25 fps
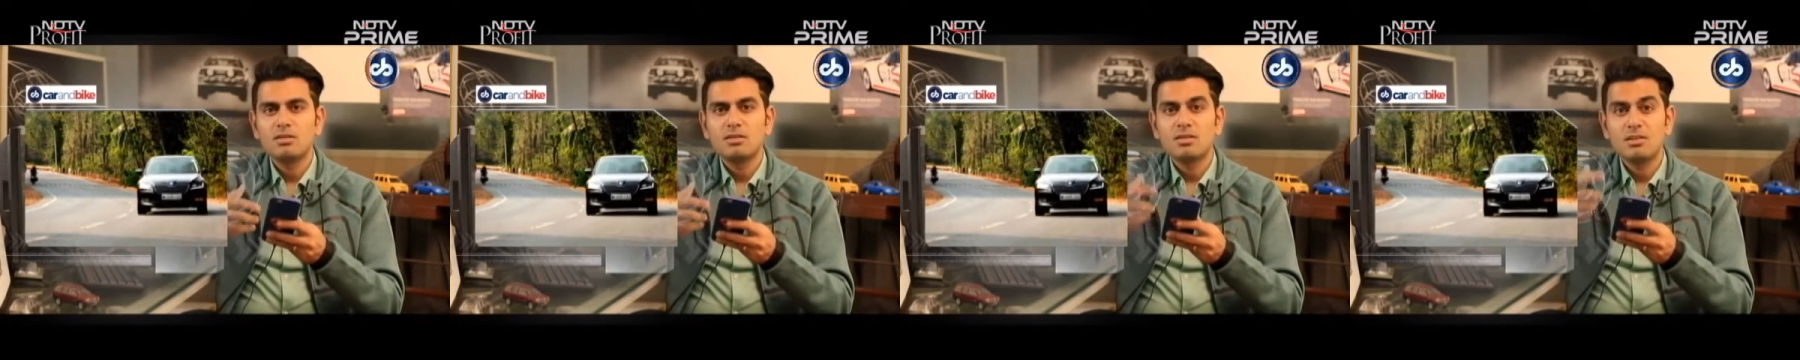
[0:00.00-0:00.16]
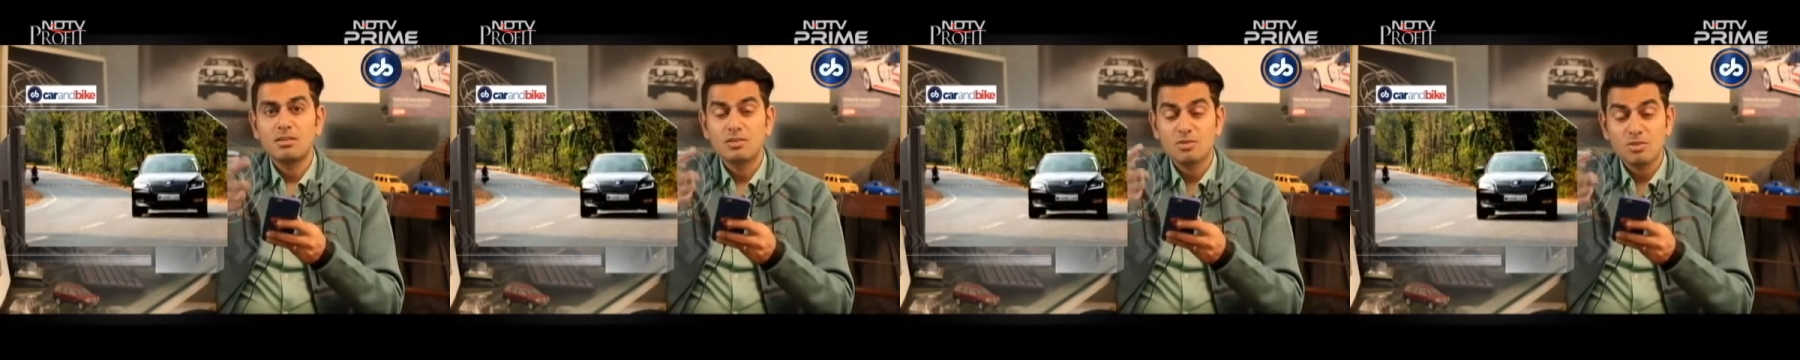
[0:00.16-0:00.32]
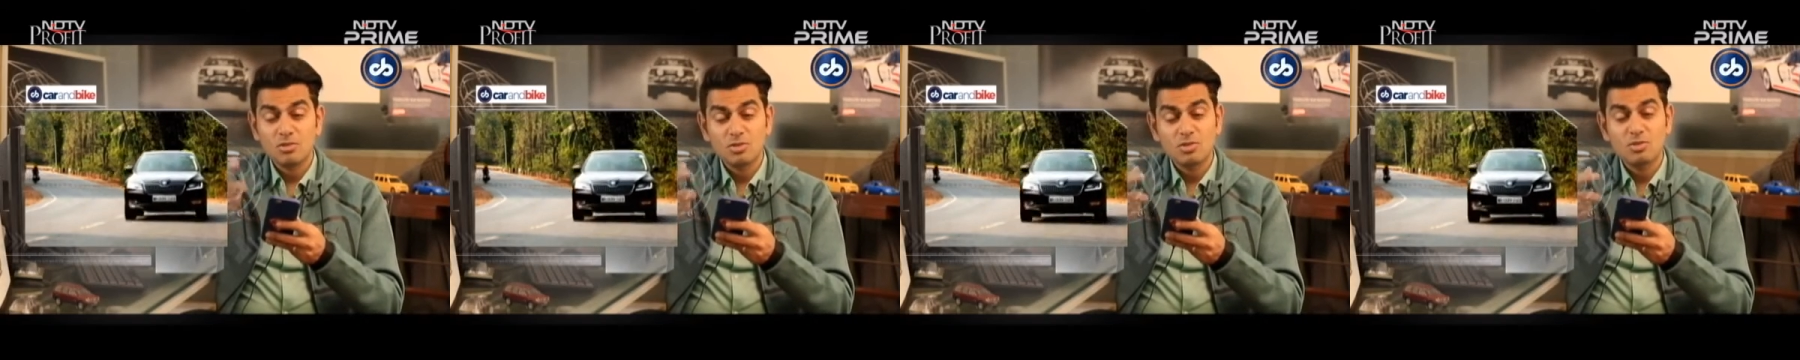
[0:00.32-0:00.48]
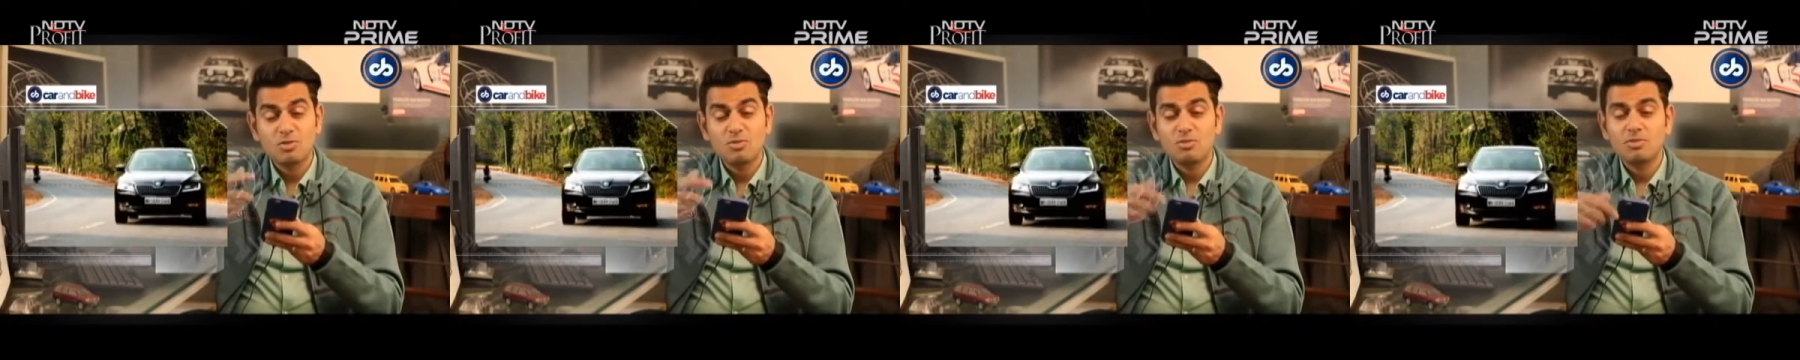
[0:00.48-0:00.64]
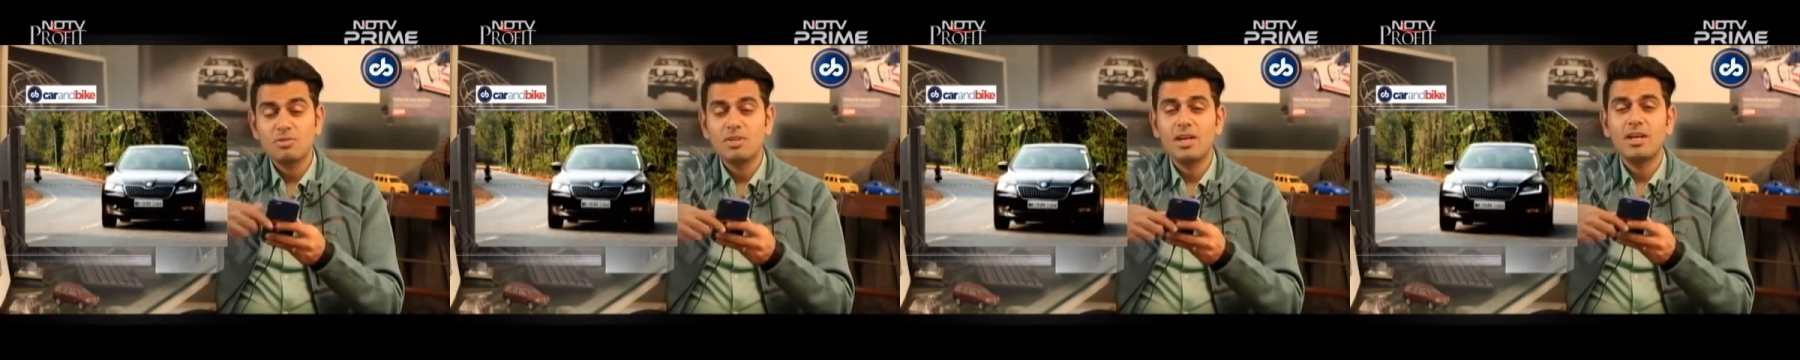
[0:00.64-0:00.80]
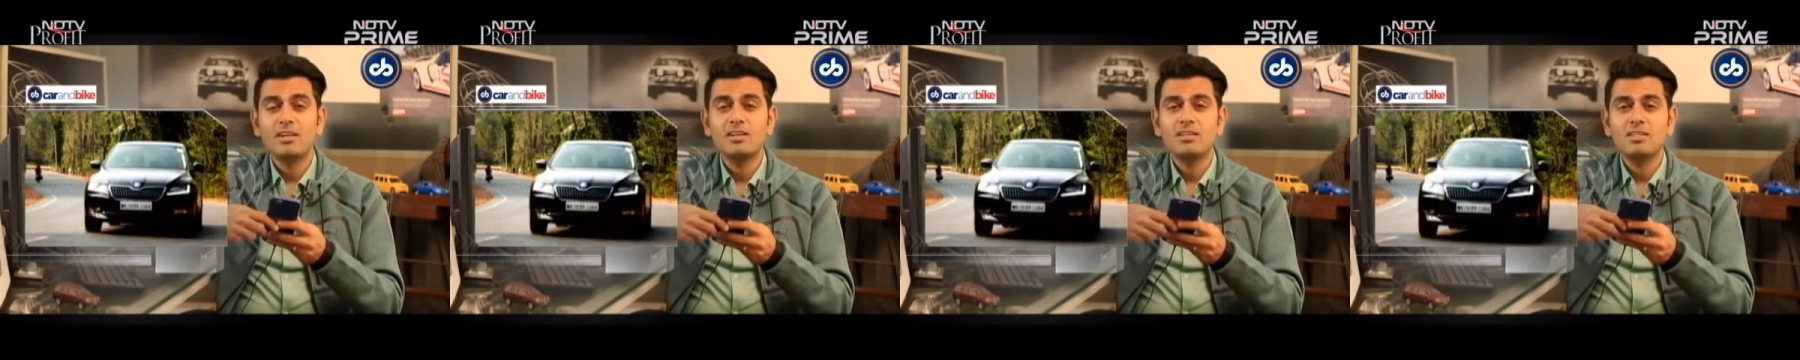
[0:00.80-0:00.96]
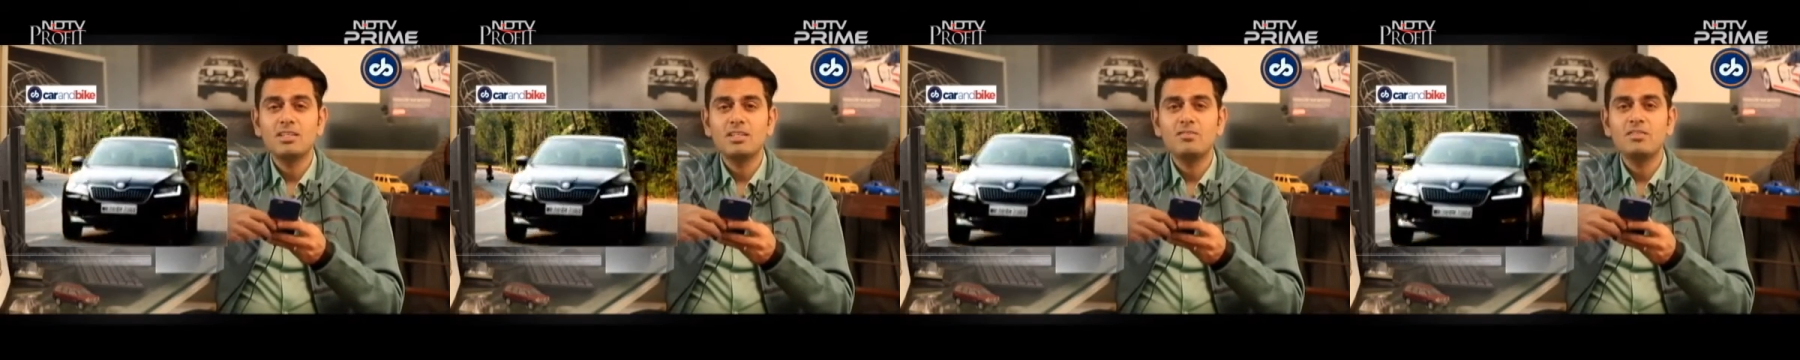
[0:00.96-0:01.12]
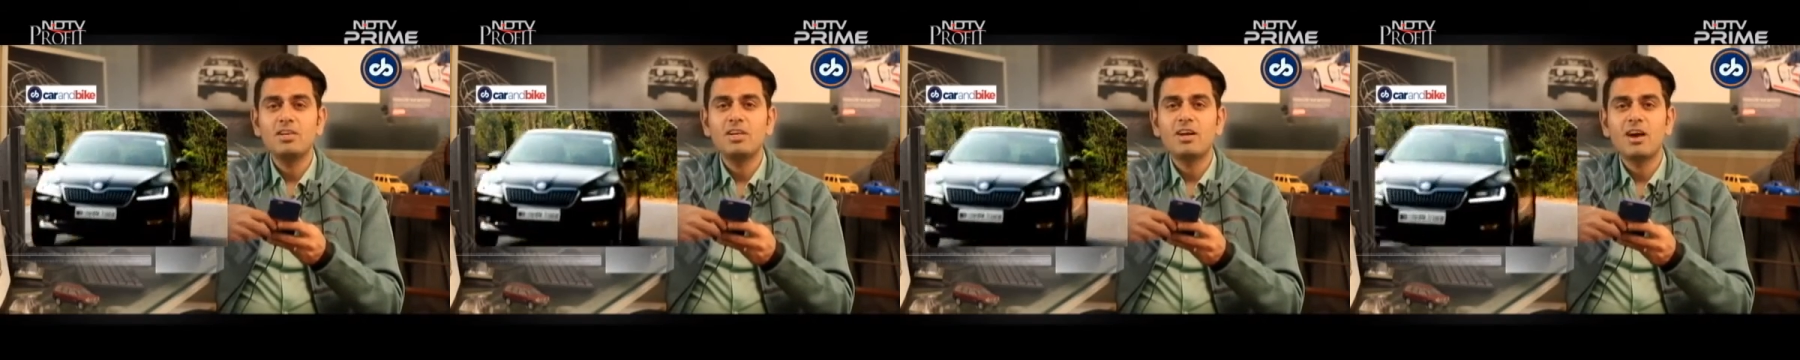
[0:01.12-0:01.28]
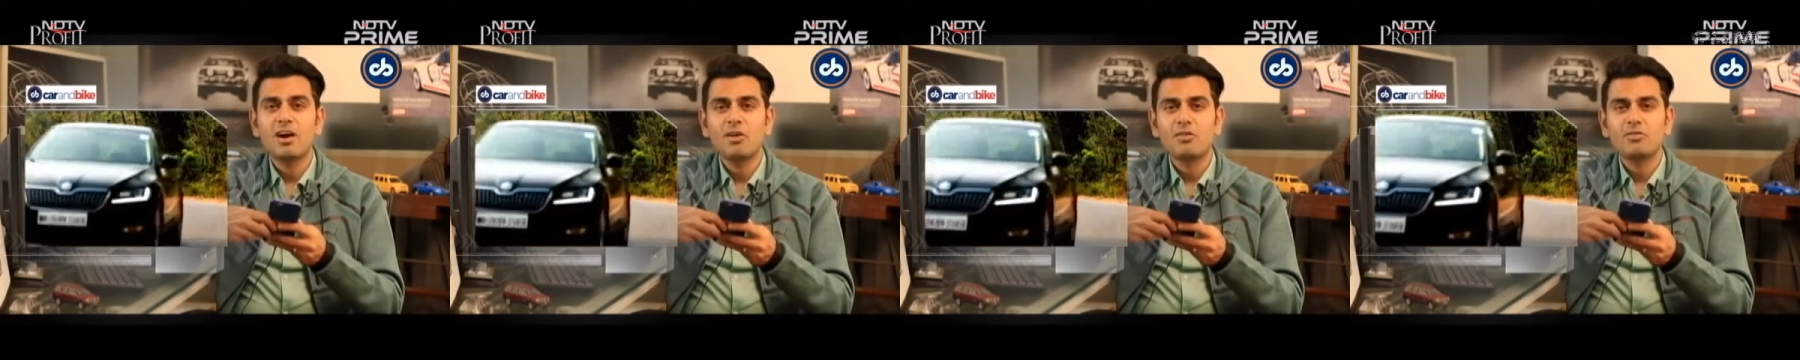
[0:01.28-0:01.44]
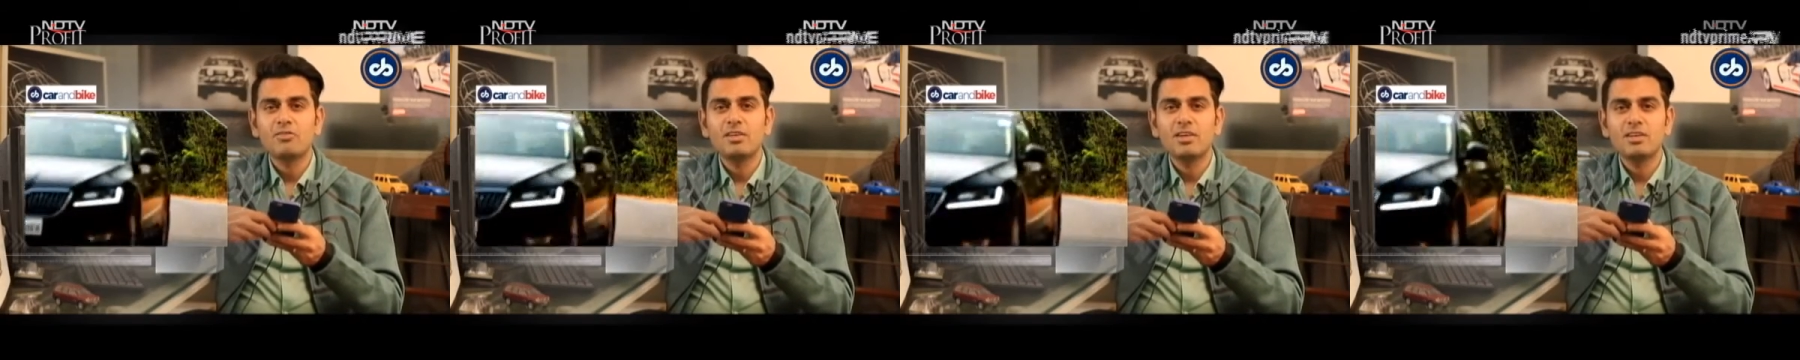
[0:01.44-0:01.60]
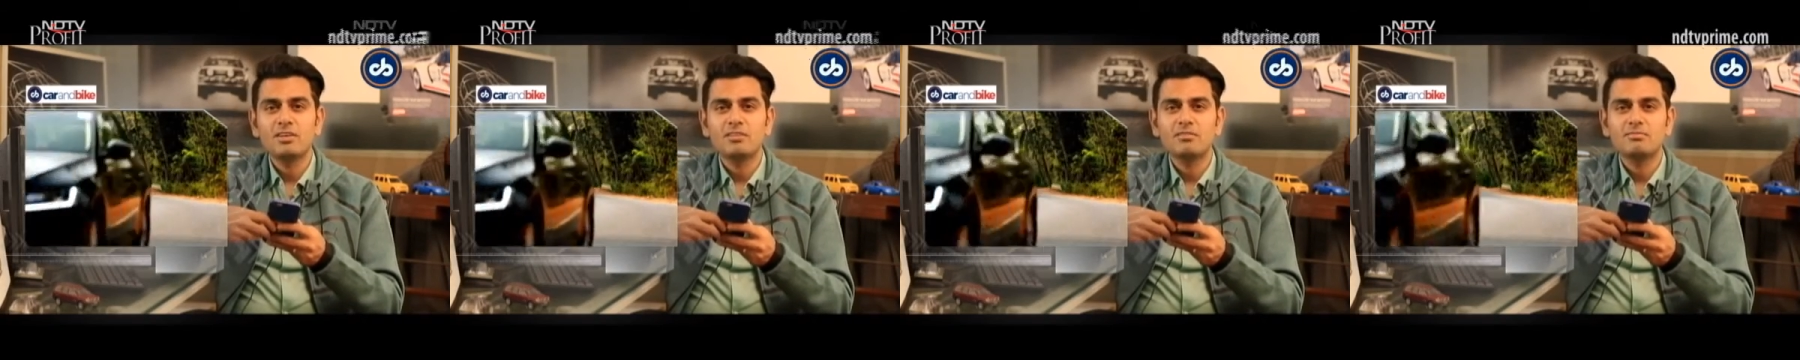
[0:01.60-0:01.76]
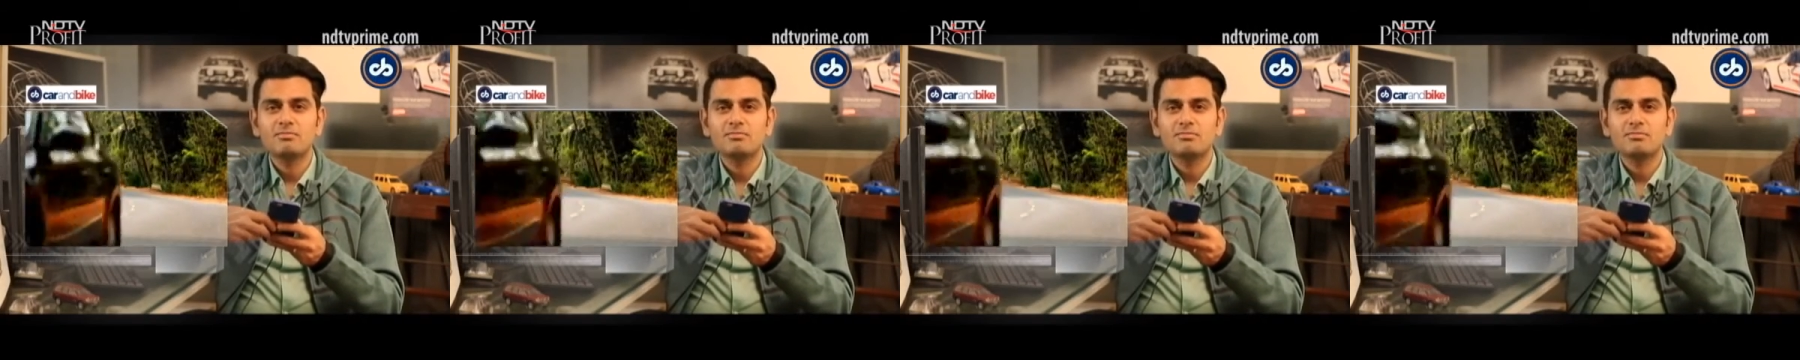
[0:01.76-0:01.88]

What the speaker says: It's also the NDTV Car of the Year.